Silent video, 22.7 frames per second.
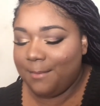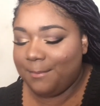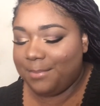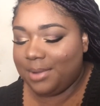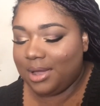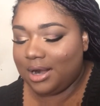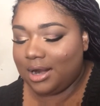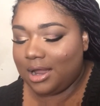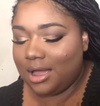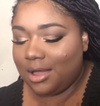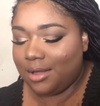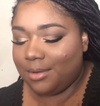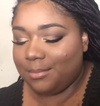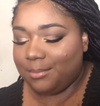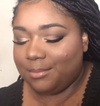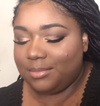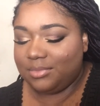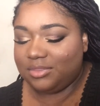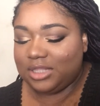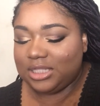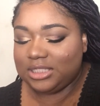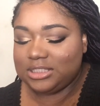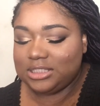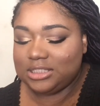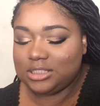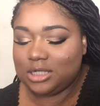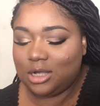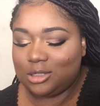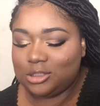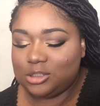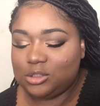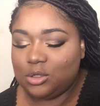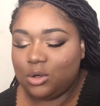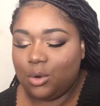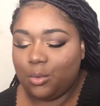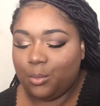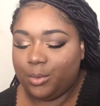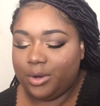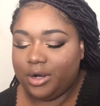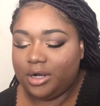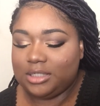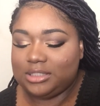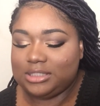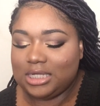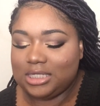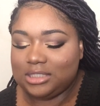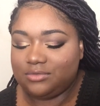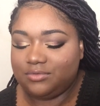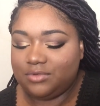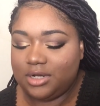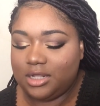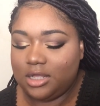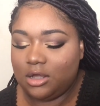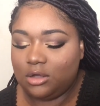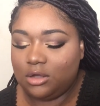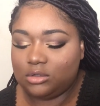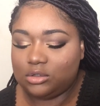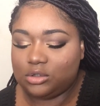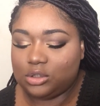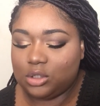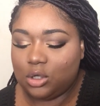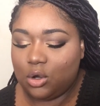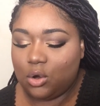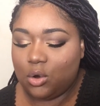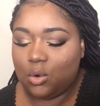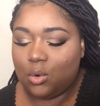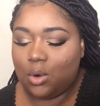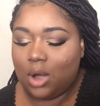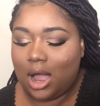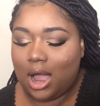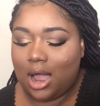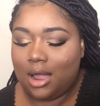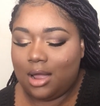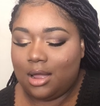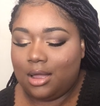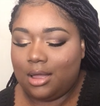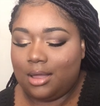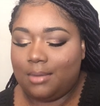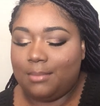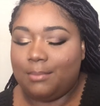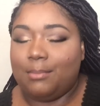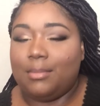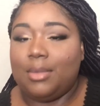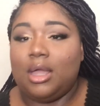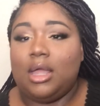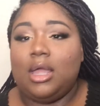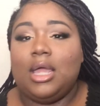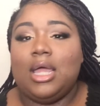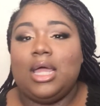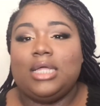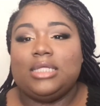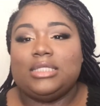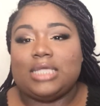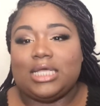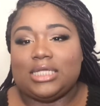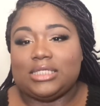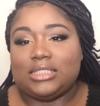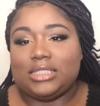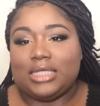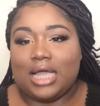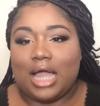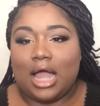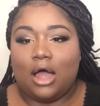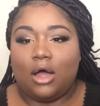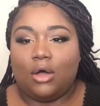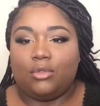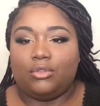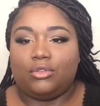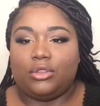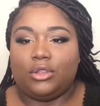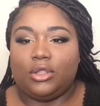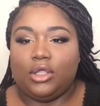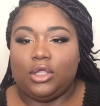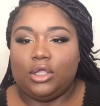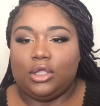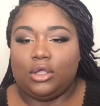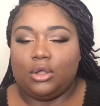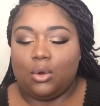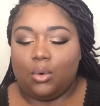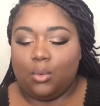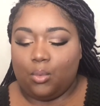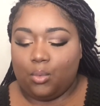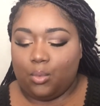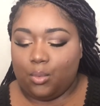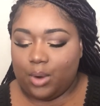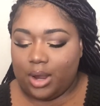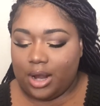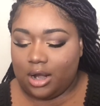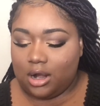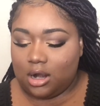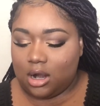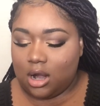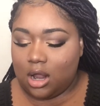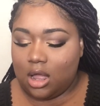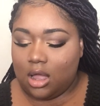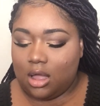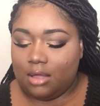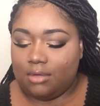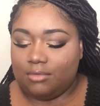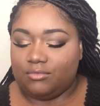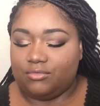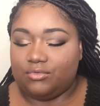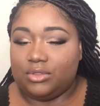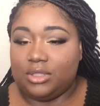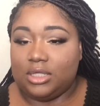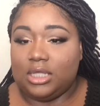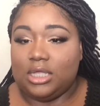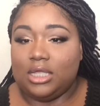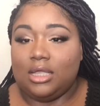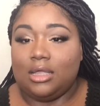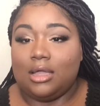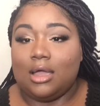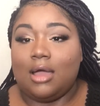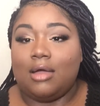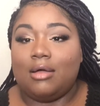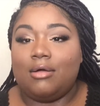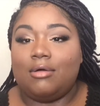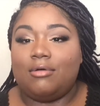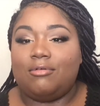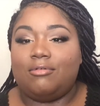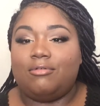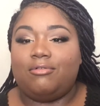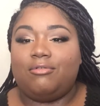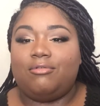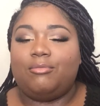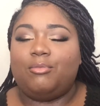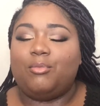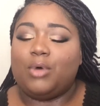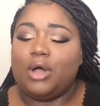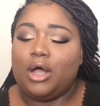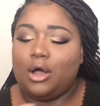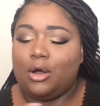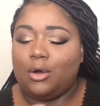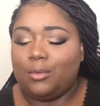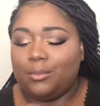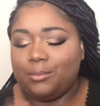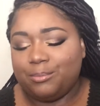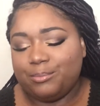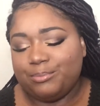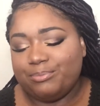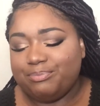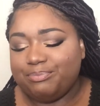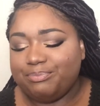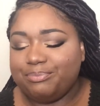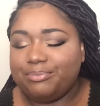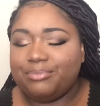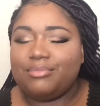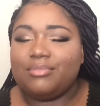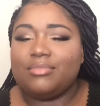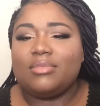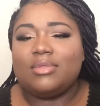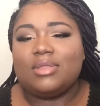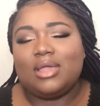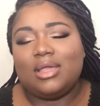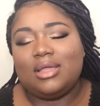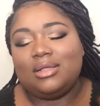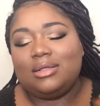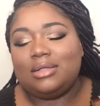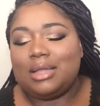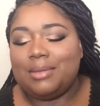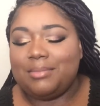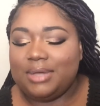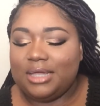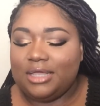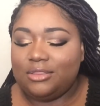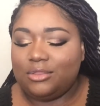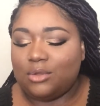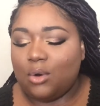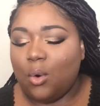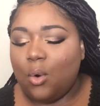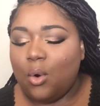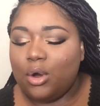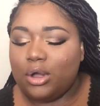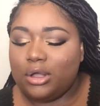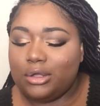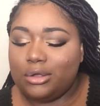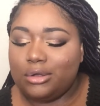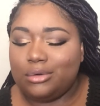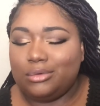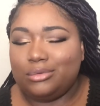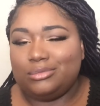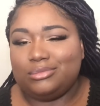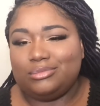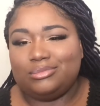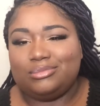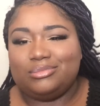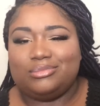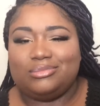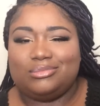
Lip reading: But this is also a wear test video, so I'm testing out the wear of the, well, I mean the oil,